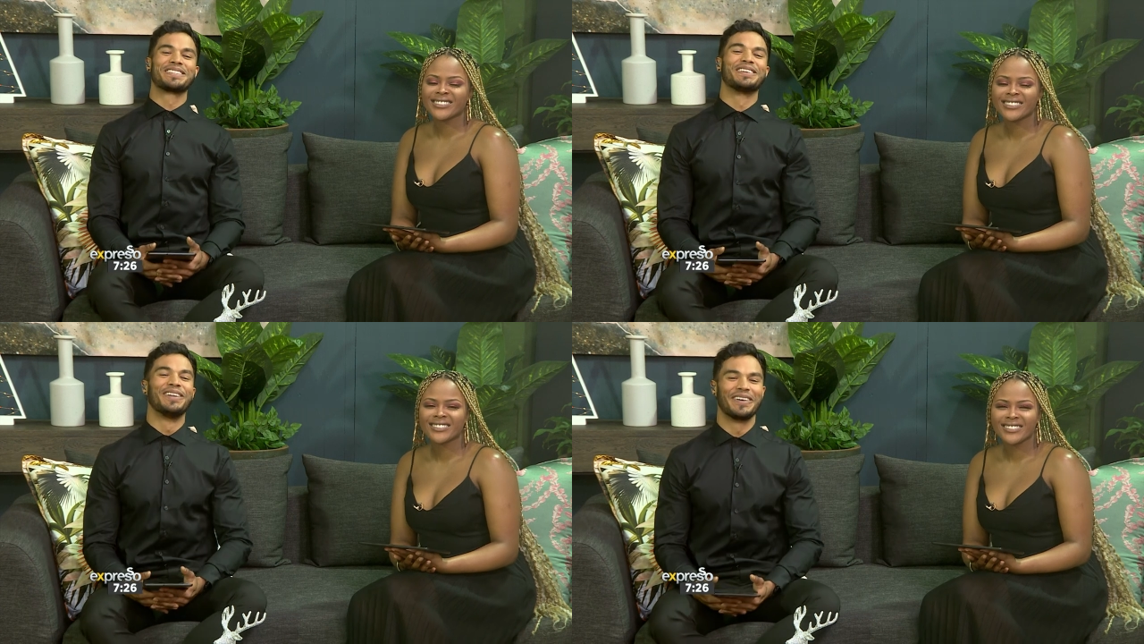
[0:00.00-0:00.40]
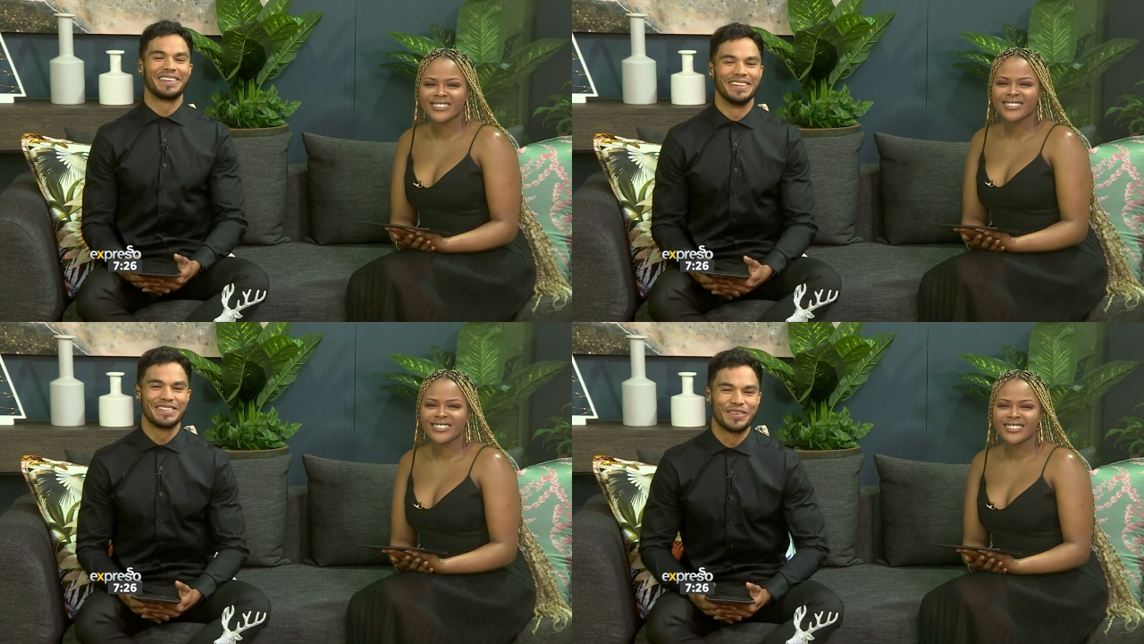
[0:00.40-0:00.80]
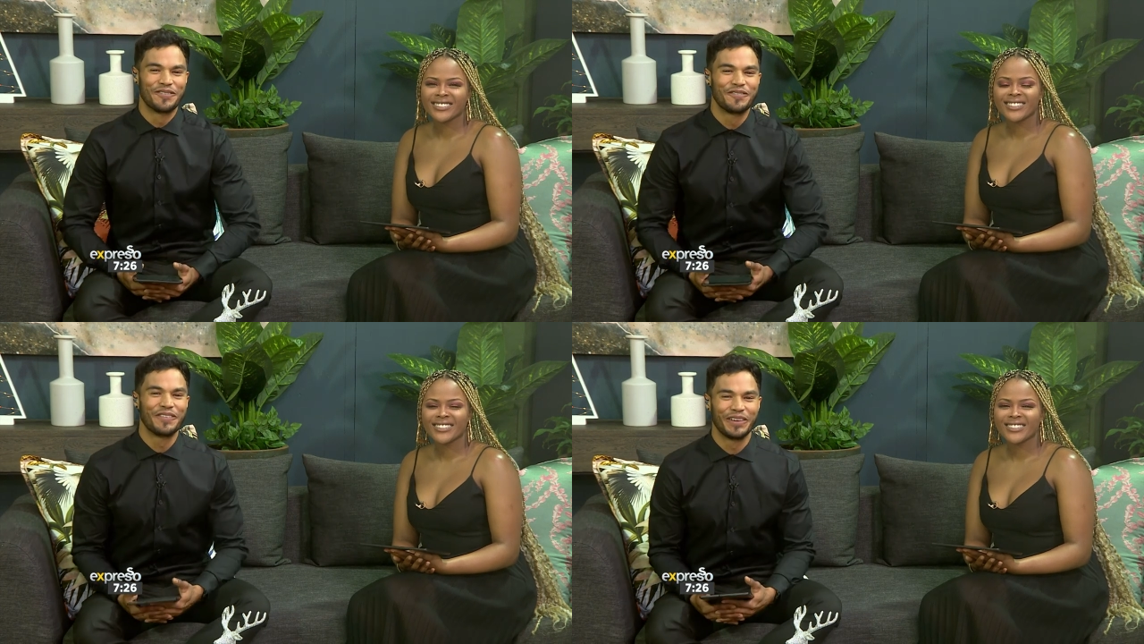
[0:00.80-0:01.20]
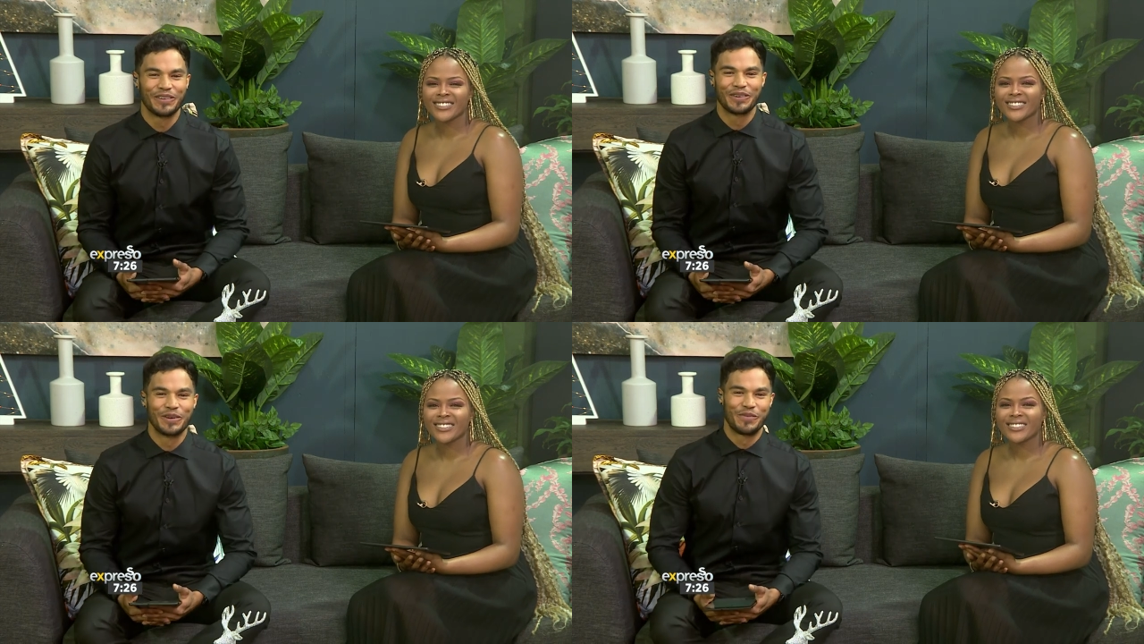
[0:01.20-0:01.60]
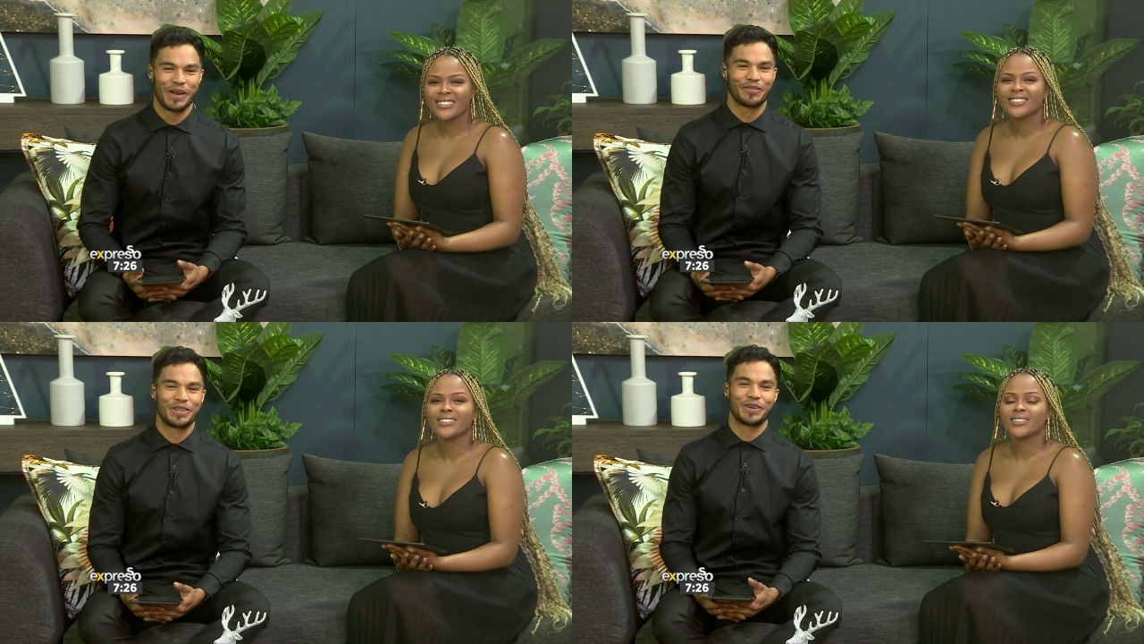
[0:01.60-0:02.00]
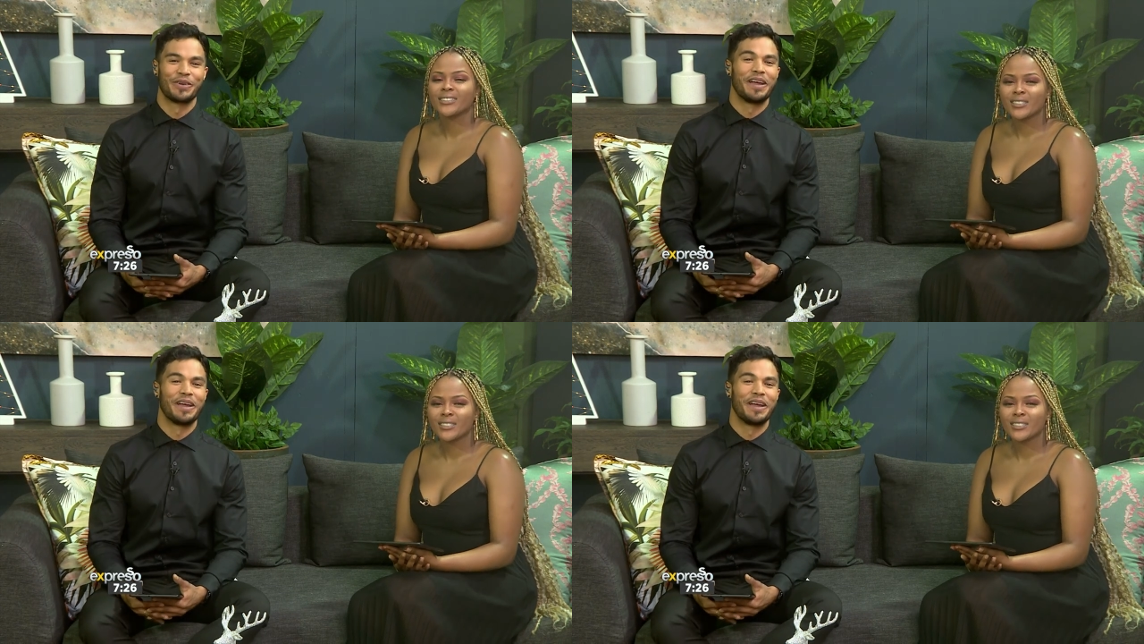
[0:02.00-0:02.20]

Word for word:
Speaker 1: you're still locked in. It's your Feel Good Breakfast Show.